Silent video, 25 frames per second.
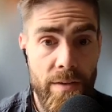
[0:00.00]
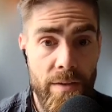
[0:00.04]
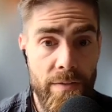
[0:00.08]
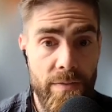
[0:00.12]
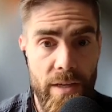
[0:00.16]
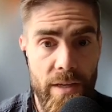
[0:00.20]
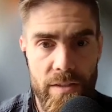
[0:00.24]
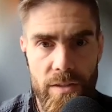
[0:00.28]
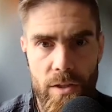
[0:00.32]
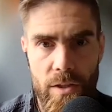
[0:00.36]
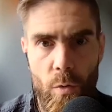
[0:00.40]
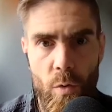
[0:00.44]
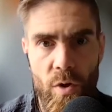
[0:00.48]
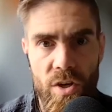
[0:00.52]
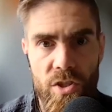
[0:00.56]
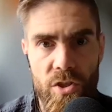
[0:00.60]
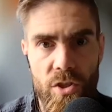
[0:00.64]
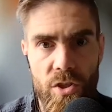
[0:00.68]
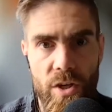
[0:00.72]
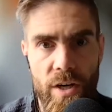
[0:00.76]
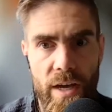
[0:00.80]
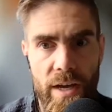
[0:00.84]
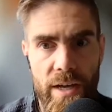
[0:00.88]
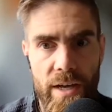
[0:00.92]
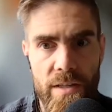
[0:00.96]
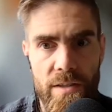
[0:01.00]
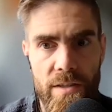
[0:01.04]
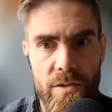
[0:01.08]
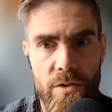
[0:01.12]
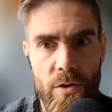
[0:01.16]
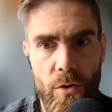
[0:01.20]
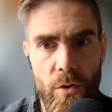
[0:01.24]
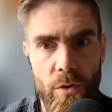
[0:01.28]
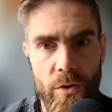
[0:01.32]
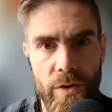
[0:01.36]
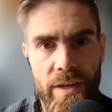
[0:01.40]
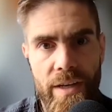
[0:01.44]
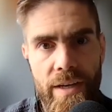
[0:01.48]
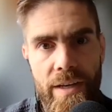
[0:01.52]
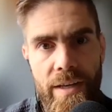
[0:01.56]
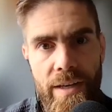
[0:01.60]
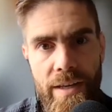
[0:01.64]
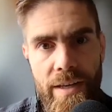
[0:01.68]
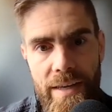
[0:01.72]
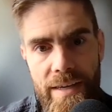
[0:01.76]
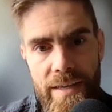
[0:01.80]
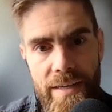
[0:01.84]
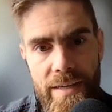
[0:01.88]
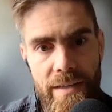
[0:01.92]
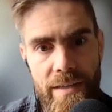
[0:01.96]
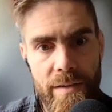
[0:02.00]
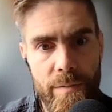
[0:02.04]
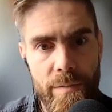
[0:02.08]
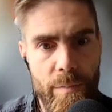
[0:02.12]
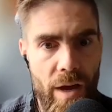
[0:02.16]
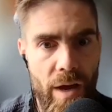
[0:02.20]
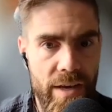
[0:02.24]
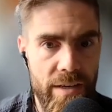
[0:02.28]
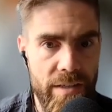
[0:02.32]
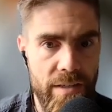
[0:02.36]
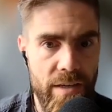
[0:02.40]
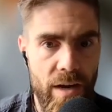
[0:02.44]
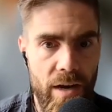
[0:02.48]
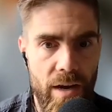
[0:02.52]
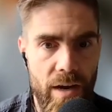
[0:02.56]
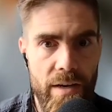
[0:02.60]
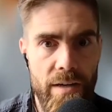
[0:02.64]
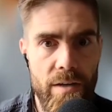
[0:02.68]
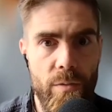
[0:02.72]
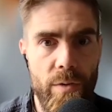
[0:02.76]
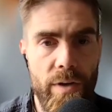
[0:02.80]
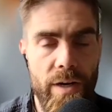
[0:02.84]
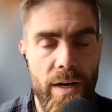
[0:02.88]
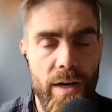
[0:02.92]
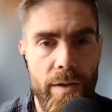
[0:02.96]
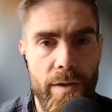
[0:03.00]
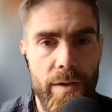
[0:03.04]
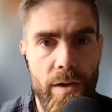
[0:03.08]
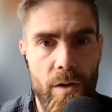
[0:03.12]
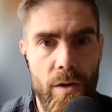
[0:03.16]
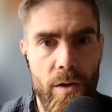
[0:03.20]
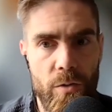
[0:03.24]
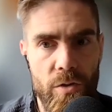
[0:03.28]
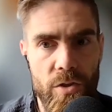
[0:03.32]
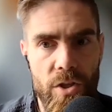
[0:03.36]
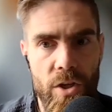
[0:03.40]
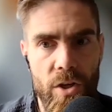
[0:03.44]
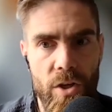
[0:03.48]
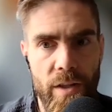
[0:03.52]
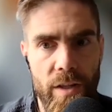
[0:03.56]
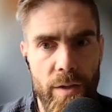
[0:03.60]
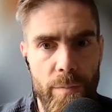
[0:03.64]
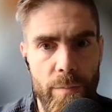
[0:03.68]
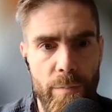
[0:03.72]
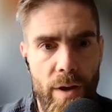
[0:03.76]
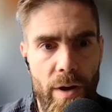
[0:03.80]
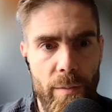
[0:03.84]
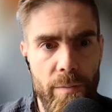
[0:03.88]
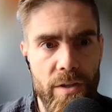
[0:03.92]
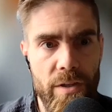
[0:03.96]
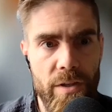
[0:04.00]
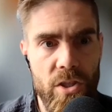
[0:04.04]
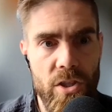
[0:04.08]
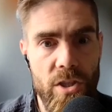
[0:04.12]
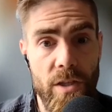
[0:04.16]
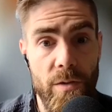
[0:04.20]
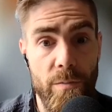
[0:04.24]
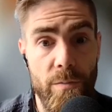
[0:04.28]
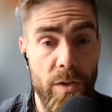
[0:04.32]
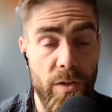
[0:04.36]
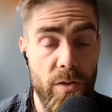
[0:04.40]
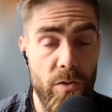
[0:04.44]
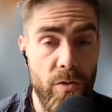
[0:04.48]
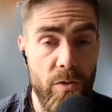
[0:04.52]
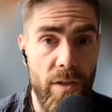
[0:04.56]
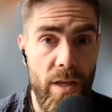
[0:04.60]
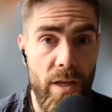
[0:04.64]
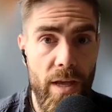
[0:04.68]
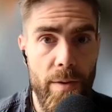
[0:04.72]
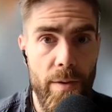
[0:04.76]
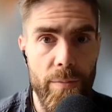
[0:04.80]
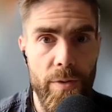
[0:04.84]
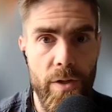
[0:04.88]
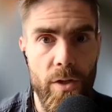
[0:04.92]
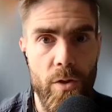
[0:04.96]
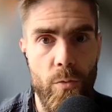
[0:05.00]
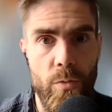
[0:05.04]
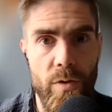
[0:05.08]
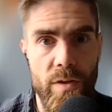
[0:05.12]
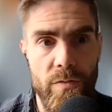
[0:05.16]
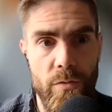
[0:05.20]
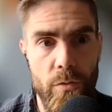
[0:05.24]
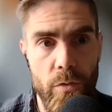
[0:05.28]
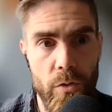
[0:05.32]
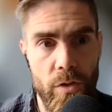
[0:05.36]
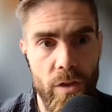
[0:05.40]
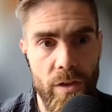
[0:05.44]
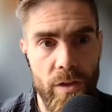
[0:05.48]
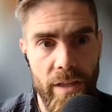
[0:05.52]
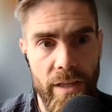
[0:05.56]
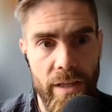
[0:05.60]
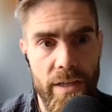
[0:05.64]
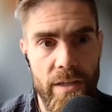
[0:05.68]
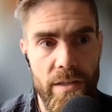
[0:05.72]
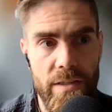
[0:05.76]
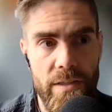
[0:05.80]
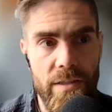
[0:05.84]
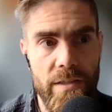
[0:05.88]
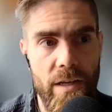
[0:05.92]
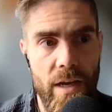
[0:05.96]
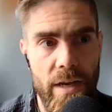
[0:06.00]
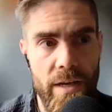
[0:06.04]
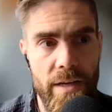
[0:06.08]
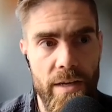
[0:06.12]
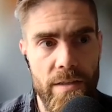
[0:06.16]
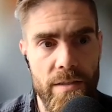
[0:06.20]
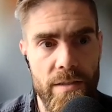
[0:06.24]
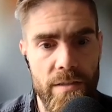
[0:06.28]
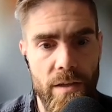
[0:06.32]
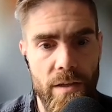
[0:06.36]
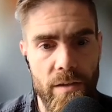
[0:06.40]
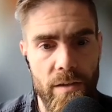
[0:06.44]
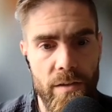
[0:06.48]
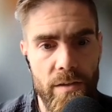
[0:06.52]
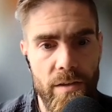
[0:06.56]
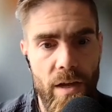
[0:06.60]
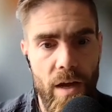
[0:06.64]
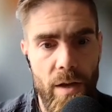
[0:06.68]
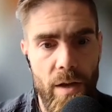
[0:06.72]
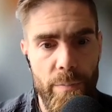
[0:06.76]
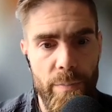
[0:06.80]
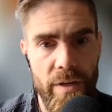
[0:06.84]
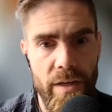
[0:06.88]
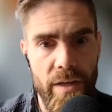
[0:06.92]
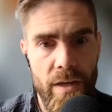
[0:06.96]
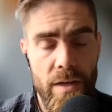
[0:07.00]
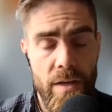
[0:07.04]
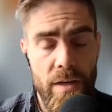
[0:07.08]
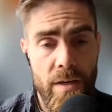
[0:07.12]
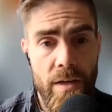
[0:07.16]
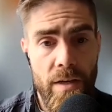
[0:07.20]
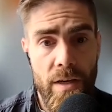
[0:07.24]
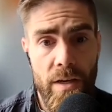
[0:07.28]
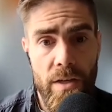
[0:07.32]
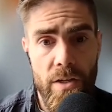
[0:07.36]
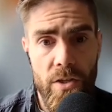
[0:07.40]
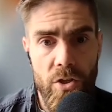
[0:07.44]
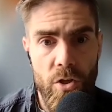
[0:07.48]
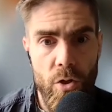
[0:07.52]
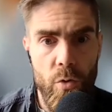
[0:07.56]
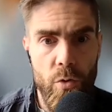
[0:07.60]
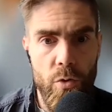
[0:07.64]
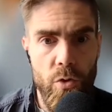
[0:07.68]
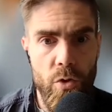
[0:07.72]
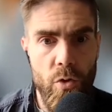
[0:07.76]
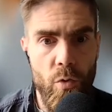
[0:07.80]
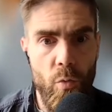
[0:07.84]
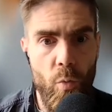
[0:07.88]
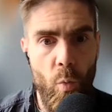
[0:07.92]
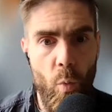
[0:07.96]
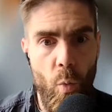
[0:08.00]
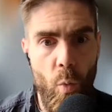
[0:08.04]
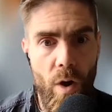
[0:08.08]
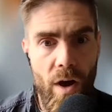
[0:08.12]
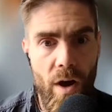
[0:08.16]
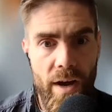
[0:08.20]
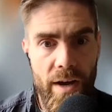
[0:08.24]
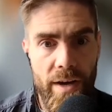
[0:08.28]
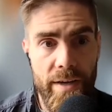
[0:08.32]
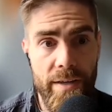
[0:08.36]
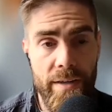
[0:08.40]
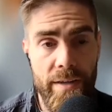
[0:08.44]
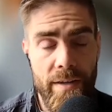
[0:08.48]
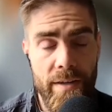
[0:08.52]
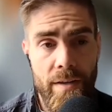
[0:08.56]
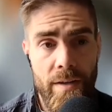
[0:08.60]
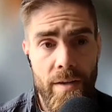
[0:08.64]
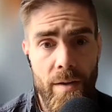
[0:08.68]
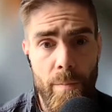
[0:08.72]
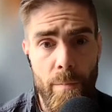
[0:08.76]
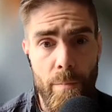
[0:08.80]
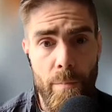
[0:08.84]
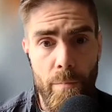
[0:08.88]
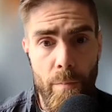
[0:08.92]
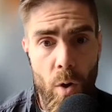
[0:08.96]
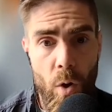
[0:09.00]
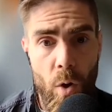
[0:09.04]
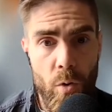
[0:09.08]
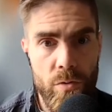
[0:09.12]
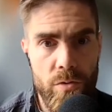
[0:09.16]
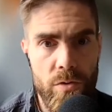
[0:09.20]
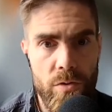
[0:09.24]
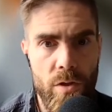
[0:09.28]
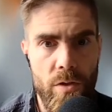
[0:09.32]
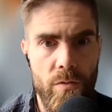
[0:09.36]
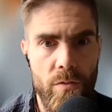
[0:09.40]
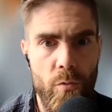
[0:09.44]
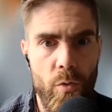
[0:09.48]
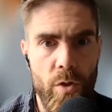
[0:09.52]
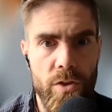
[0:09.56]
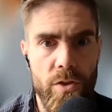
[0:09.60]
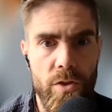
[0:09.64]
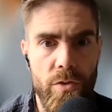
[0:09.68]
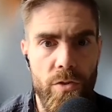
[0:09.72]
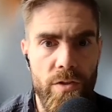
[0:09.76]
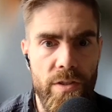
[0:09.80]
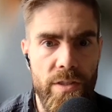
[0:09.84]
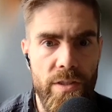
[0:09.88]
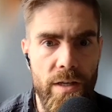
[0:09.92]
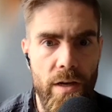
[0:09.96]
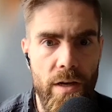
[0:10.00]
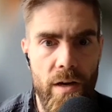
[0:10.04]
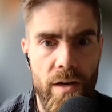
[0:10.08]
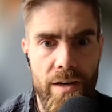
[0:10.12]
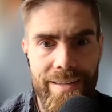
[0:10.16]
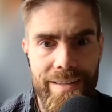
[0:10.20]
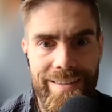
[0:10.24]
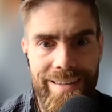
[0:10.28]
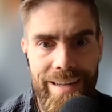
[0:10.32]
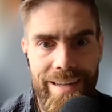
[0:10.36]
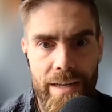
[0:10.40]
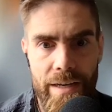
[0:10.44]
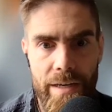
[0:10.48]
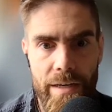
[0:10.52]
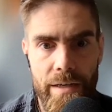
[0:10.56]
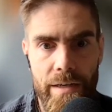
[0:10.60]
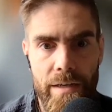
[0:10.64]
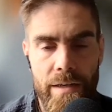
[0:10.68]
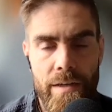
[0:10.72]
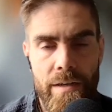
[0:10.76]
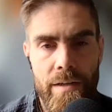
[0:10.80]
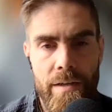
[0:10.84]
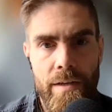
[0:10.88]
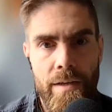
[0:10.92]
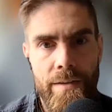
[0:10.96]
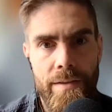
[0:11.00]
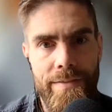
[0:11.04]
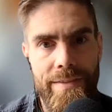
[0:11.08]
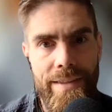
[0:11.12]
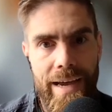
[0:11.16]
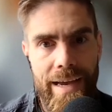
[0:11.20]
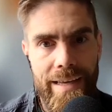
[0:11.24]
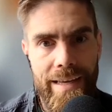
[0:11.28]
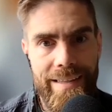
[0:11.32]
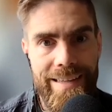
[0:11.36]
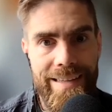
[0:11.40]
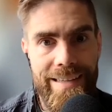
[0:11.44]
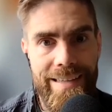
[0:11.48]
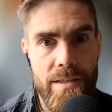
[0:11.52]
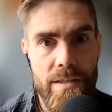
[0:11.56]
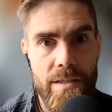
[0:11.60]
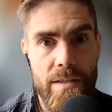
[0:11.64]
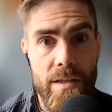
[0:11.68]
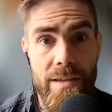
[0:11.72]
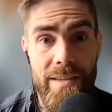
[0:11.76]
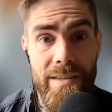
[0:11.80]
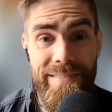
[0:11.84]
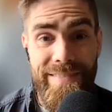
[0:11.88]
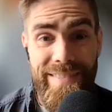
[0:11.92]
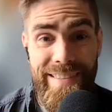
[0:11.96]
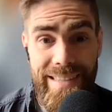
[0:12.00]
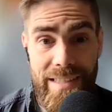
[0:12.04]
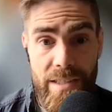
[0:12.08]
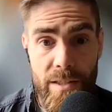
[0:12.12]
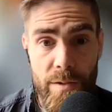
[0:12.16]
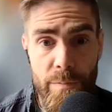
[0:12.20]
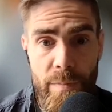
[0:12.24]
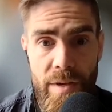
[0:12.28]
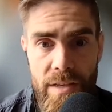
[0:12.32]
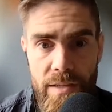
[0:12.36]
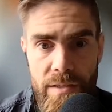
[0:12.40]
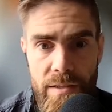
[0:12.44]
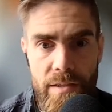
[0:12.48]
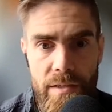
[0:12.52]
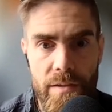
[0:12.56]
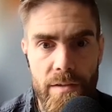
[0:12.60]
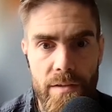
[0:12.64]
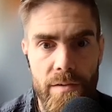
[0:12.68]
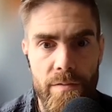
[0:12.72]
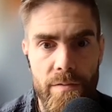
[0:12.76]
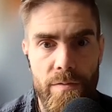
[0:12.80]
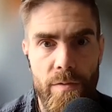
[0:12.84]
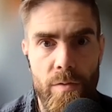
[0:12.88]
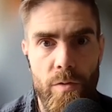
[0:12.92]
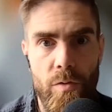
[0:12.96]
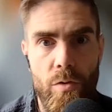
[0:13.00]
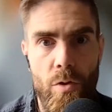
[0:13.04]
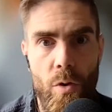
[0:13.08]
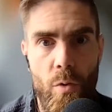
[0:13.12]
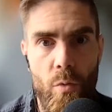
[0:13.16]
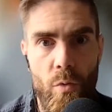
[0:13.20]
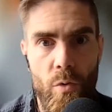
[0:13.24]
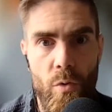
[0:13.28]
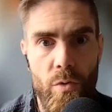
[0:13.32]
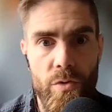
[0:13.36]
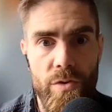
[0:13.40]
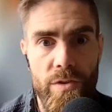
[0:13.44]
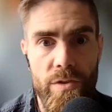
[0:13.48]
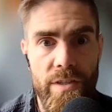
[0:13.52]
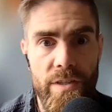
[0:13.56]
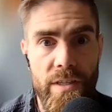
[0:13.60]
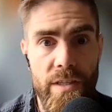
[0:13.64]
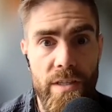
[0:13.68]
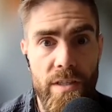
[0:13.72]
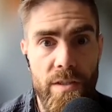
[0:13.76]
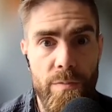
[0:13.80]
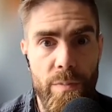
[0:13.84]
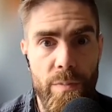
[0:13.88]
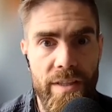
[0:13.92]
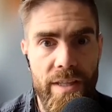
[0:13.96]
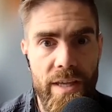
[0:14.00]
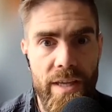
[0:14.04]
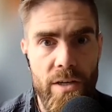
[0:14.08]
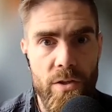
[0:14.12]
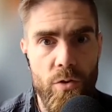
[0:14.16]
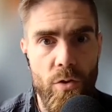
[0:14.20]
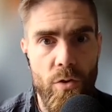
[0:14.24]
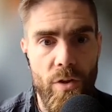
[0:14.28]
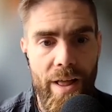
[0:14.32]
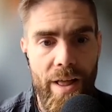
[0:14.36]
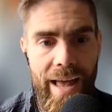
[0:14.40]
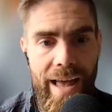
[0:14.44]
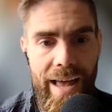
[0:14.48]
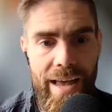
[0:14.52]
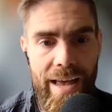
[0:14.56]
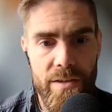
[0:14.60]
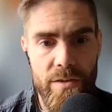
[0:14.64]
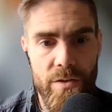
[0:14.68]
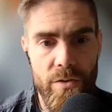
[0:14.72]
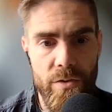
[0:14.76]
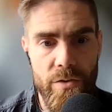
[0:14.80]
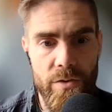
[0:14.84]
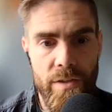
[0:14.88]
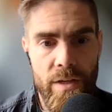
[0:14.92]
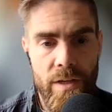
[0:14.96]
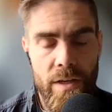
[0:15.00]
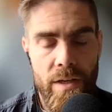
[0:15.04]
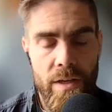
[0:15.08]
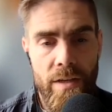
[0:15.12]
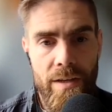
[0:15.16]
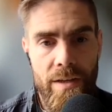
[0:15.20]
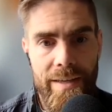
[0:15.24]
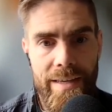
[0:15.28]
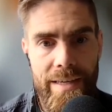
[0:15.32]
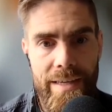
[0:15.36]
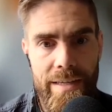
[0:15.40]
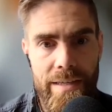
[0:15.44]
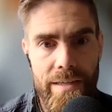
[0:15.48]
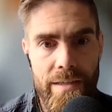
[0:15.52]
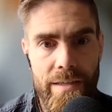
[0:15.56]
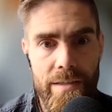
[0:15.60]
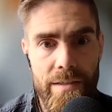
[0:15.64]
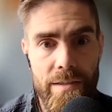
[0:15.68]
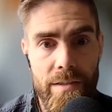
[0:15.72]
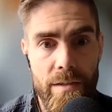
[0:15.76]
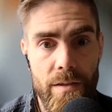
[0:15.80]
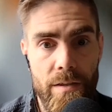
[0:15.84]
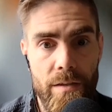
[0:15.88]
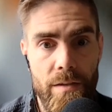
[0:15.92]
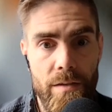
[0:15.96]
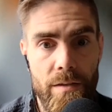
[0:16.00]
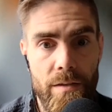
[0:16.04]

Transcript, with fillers: That's a question I answered in my guide when I originally published it, but today I'm going to review the latest science on the topic and show you why most of what you see online that is dismissive towards these potential hazard is,